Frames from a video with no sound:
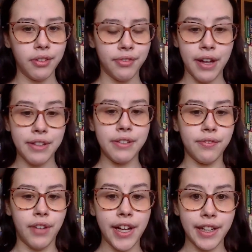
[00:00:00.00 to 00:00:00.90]
If I
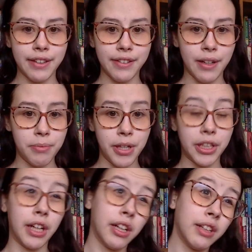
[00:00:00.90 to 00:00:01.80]
didn't like it so
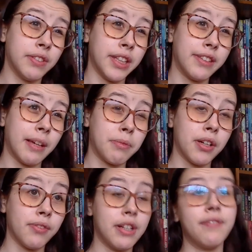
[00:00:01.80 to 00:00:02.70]
much, I could have just skipped
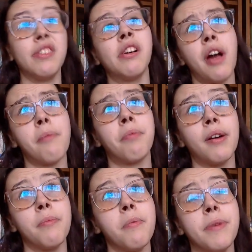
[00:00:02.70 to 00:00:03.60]
over it, even though I'd
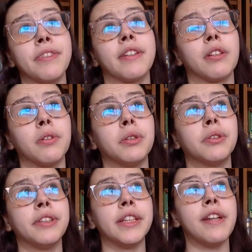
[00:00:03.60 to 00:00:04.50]
probably be missing
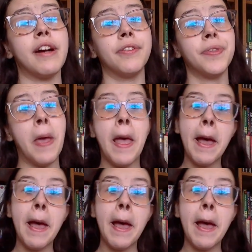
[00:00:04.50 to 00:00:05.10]
crucial details.